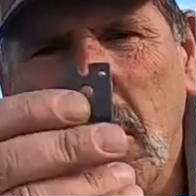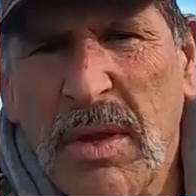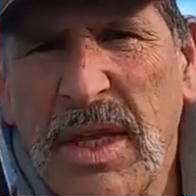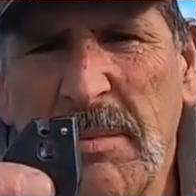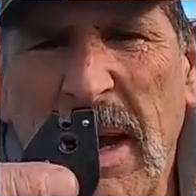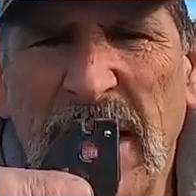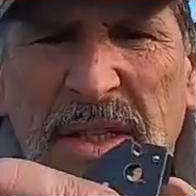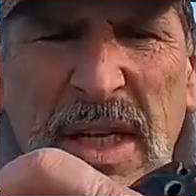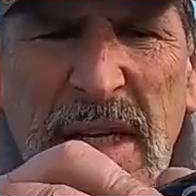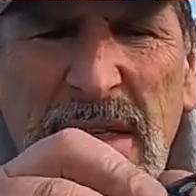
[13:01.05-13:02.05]
with these
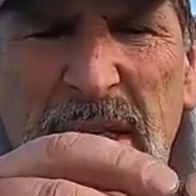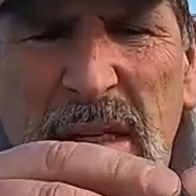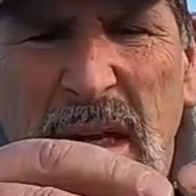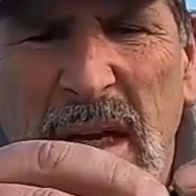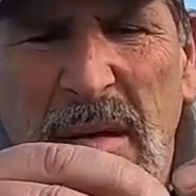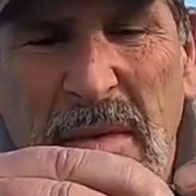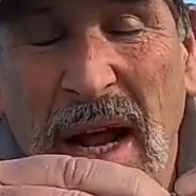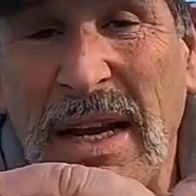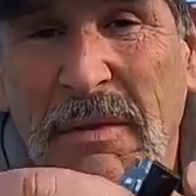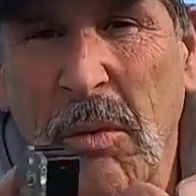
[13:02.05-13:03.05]
magazines,
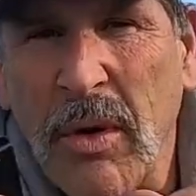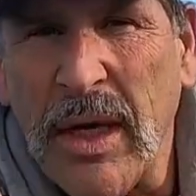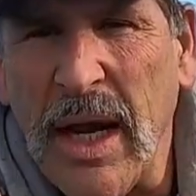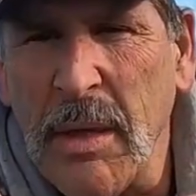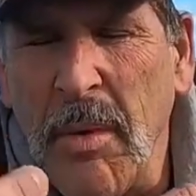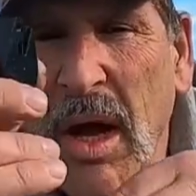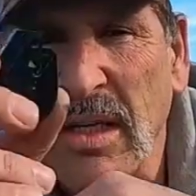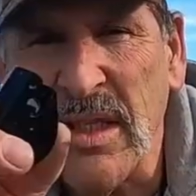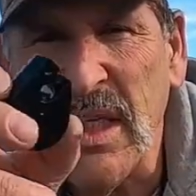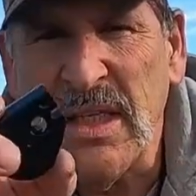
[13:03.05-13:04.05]
not even working out of the
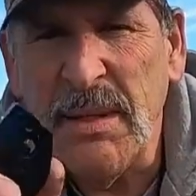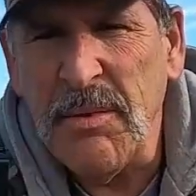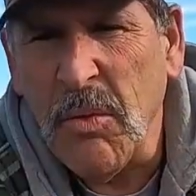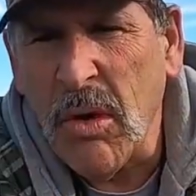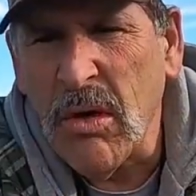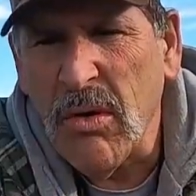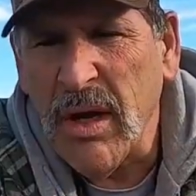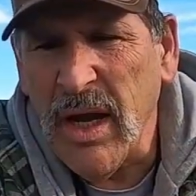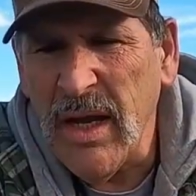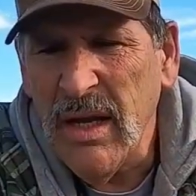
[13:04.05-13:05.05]
box. These seem to work
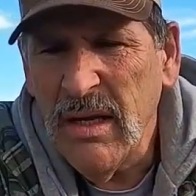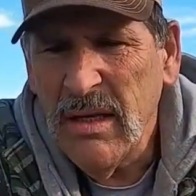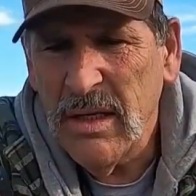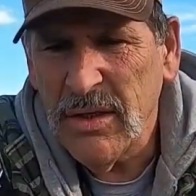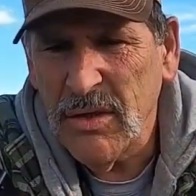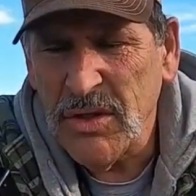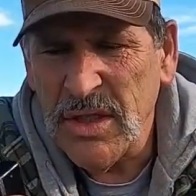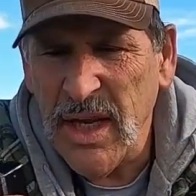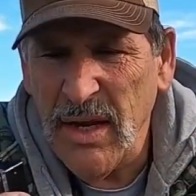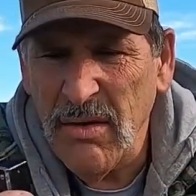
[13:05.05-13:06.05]
okay until
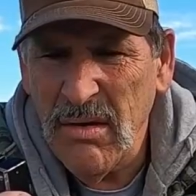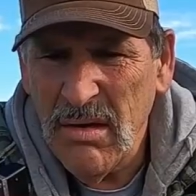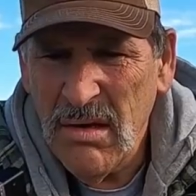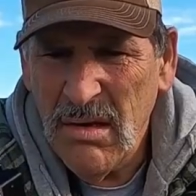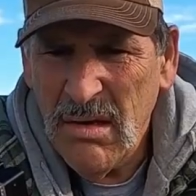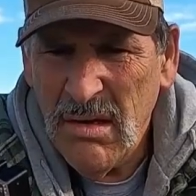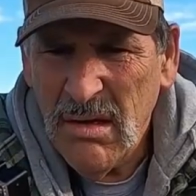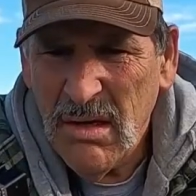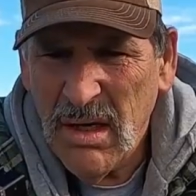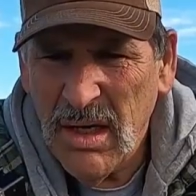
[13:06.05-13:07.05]
just now,
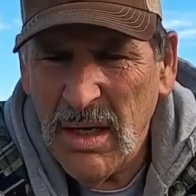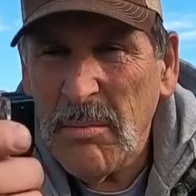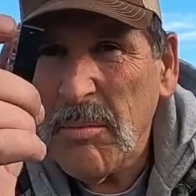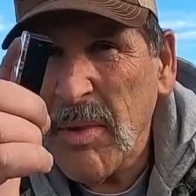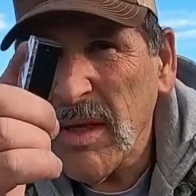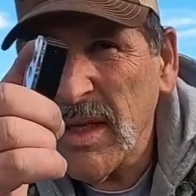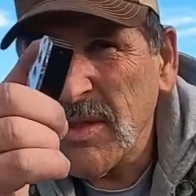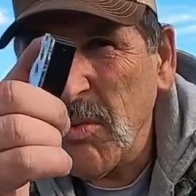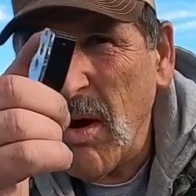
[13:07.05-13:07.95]
but let's